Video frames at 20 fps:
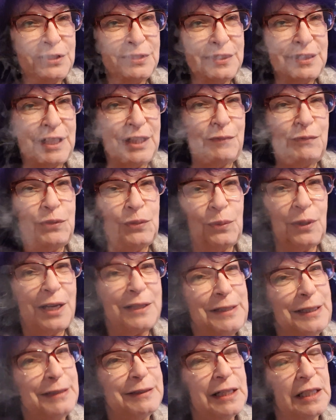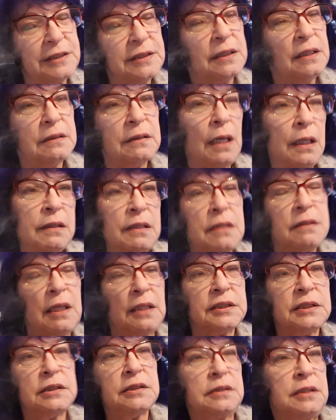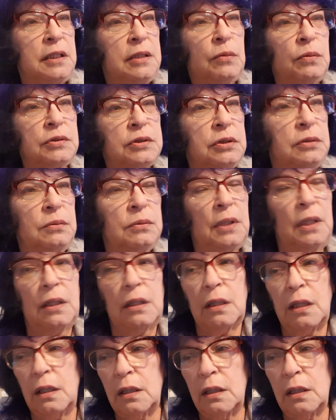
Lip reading: give you. I think that's as equal to